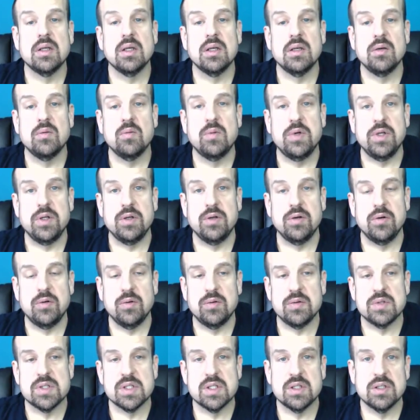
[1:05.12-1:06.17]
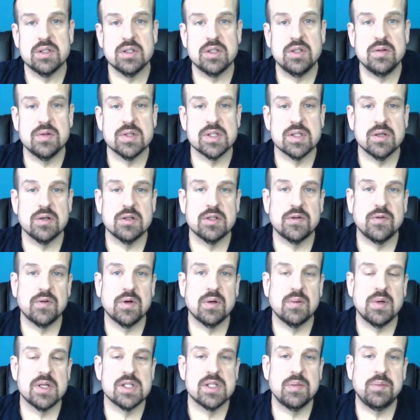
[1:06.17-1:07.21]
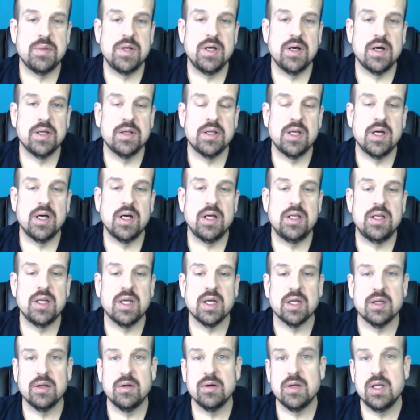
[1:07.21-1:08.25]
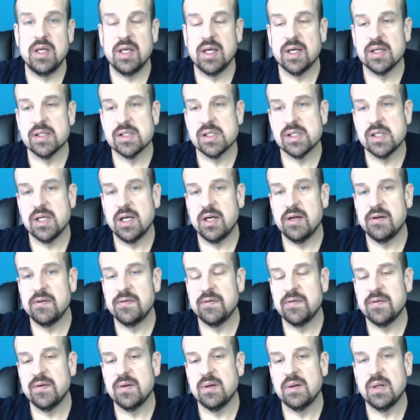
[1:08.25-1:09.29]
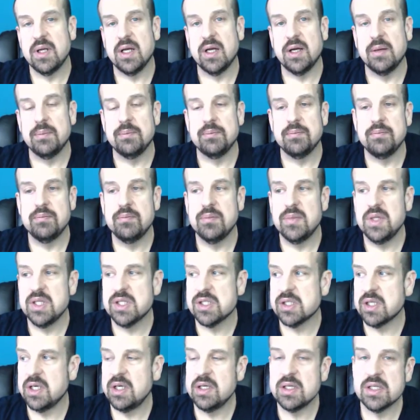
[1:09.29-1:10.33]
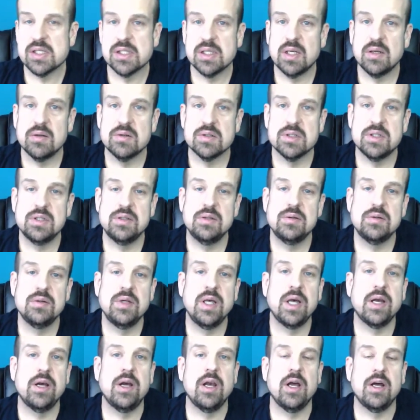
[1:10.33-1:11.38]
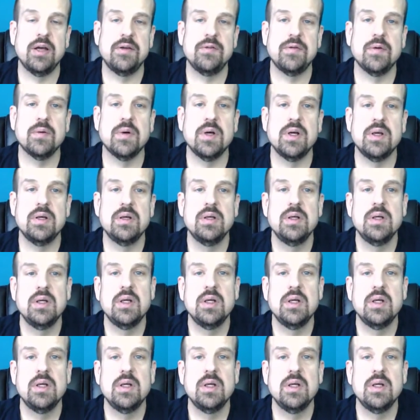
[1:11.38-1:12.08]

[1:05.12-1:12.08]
When you do a search for a recipe online, you get looking at stuff, you kind of start to get an eye for it.